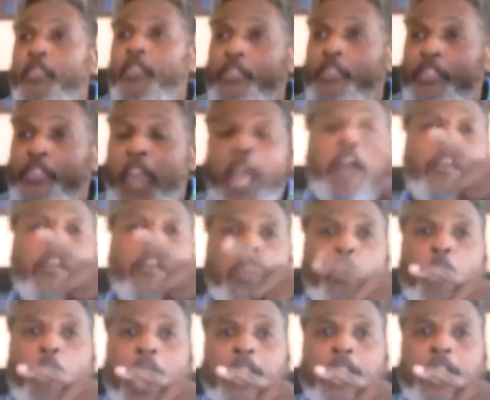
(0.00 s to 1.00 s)
they are the
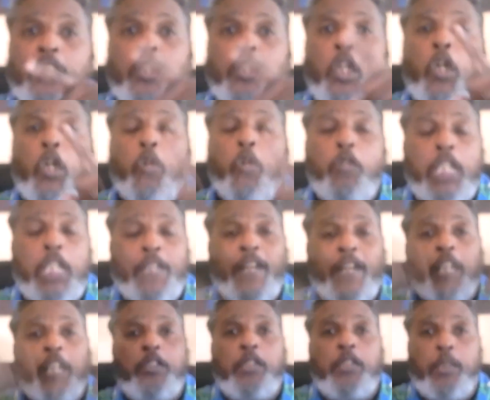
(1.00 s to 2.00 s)
ones who give
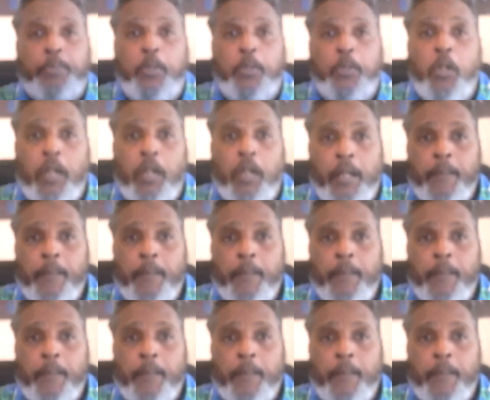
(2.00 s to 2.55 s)
out to the poor.